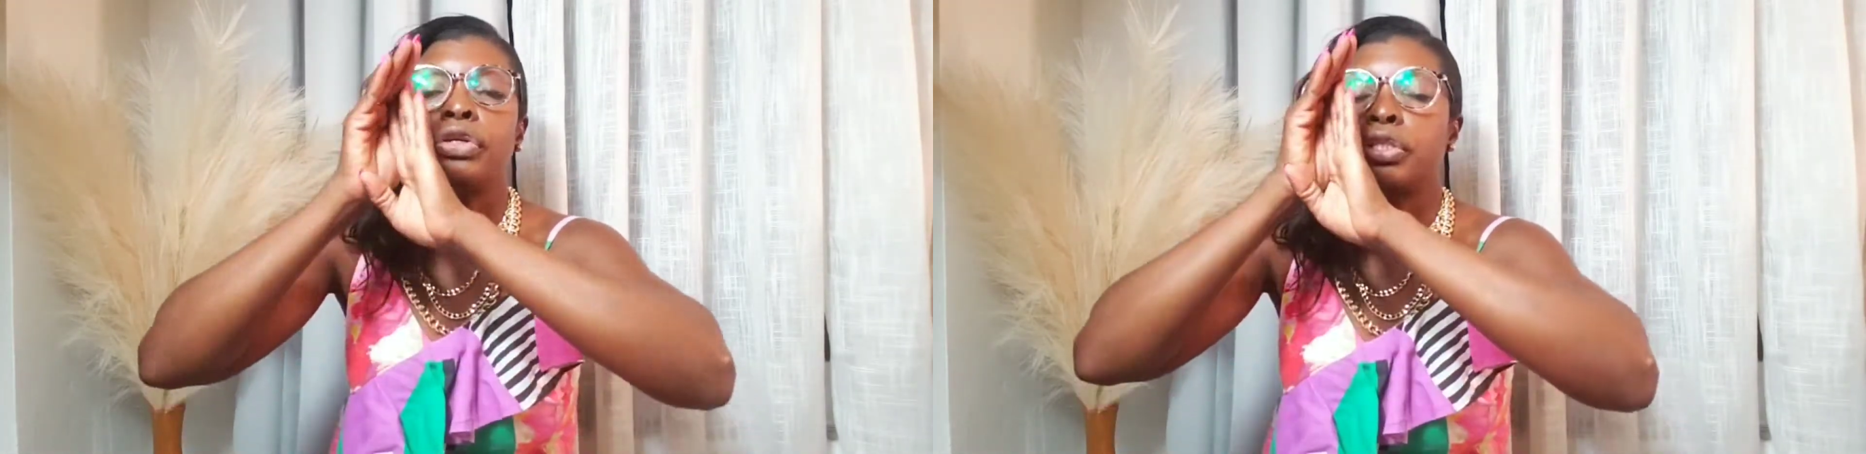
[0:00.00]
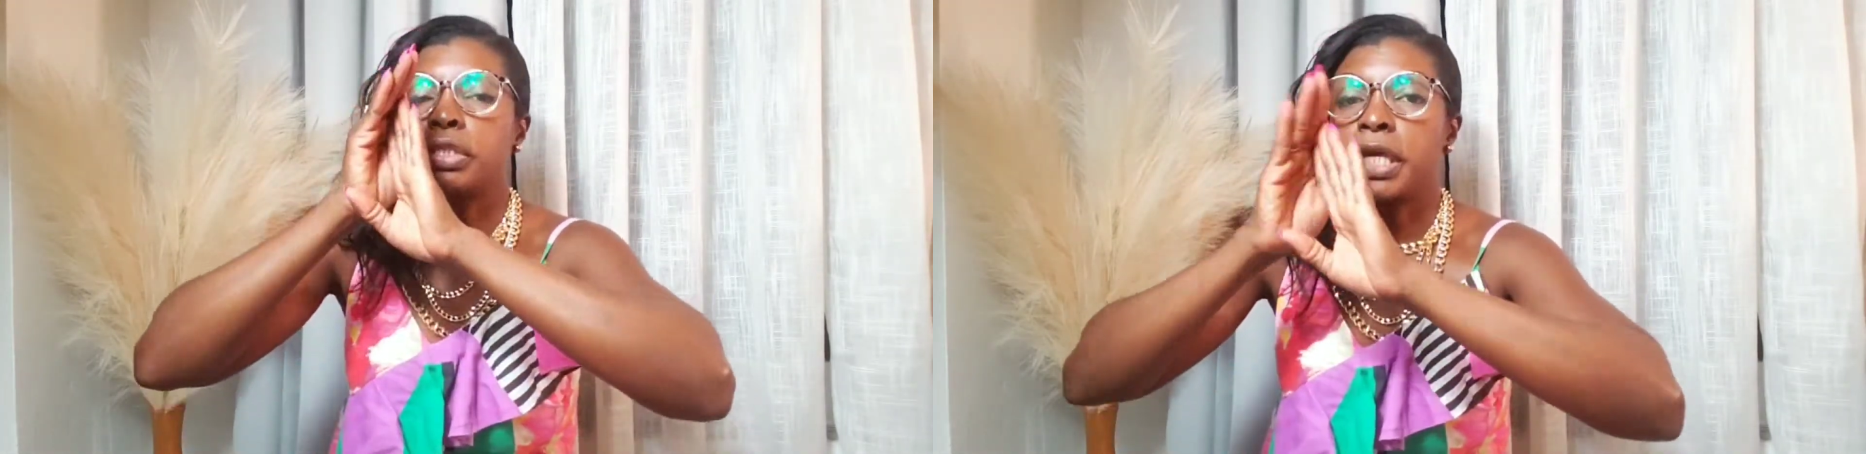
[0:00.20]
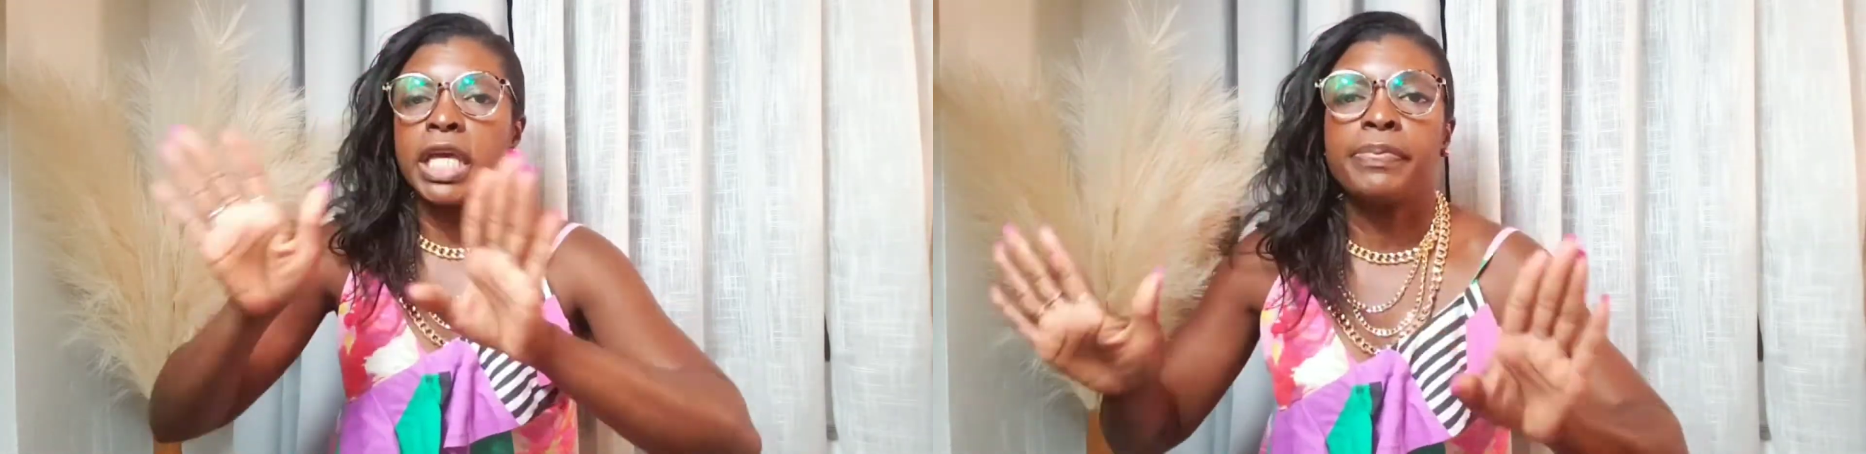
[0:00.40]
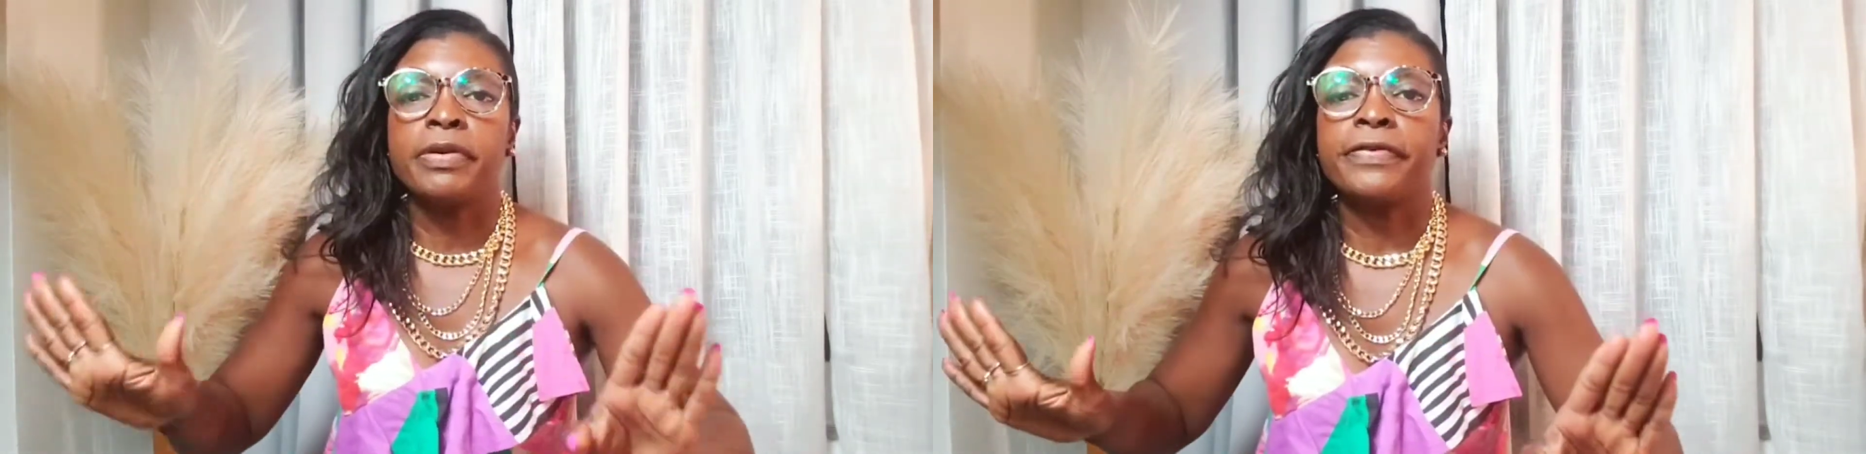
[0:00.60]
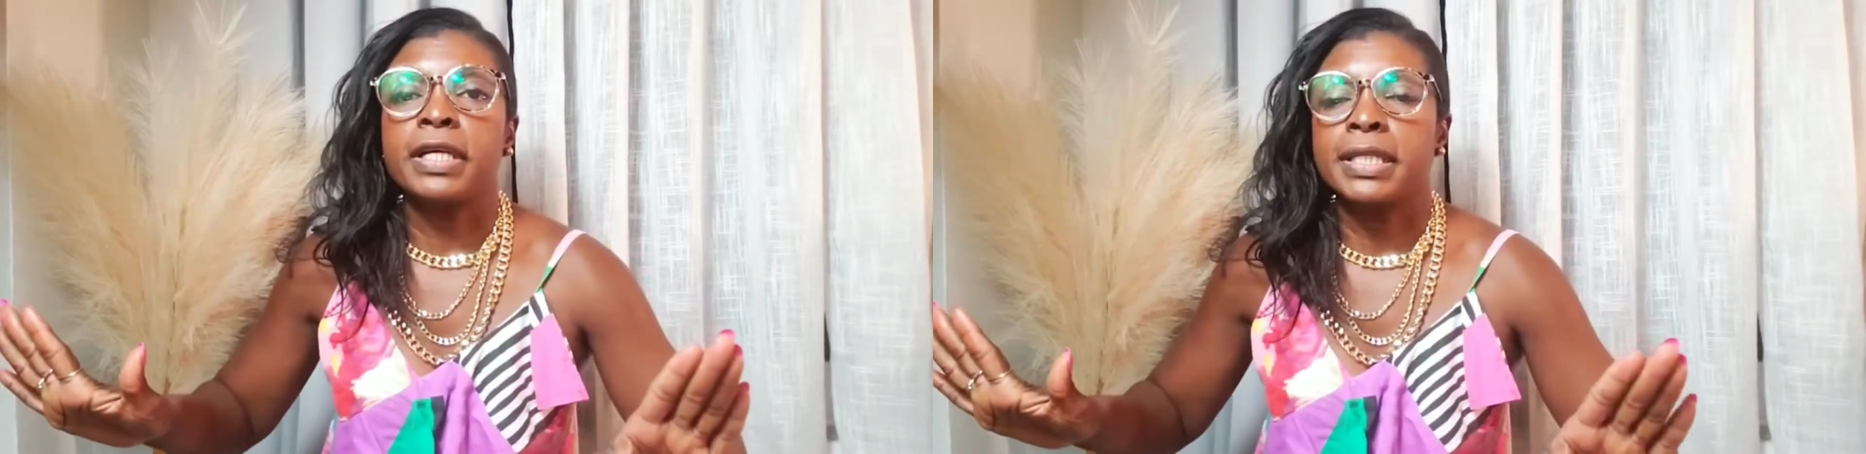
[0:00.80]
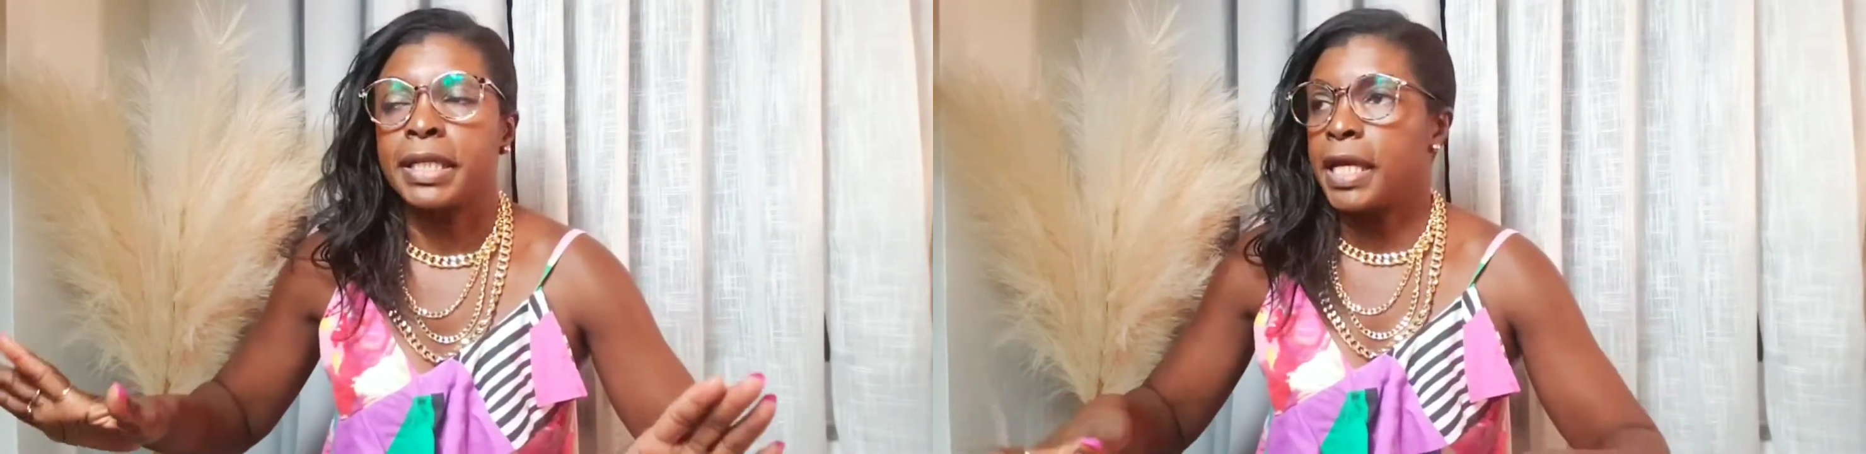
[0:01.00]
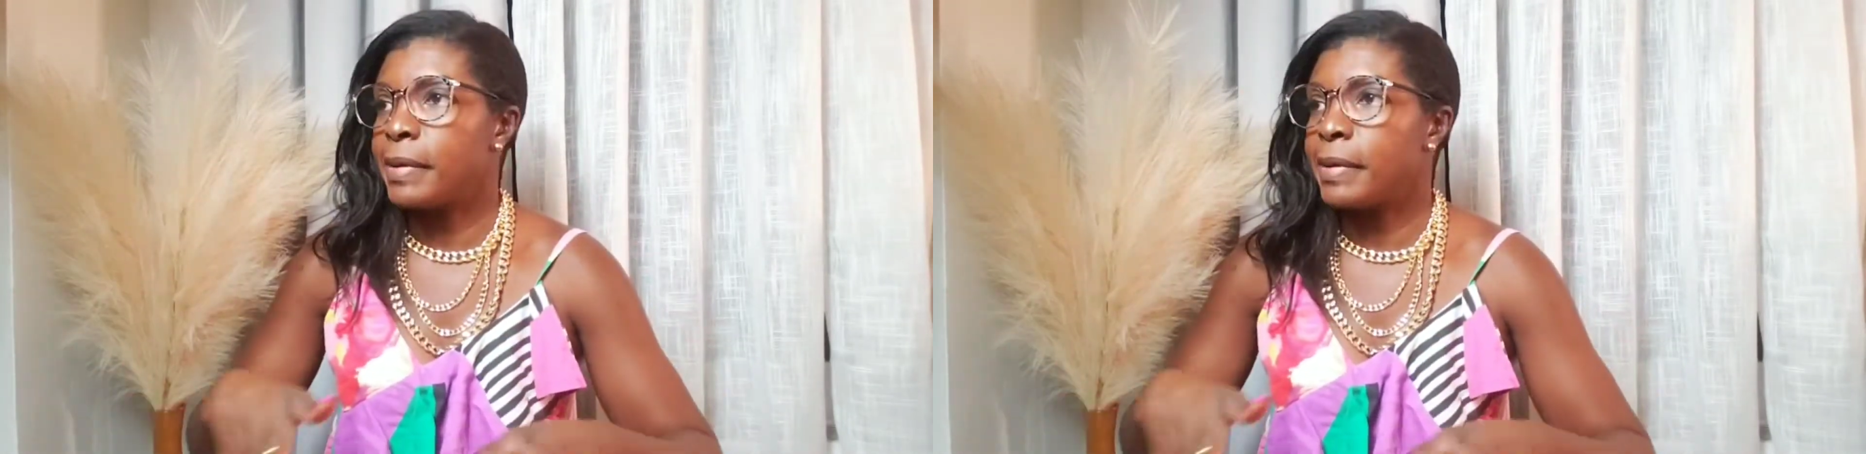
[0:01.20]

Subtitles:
just keep your father's name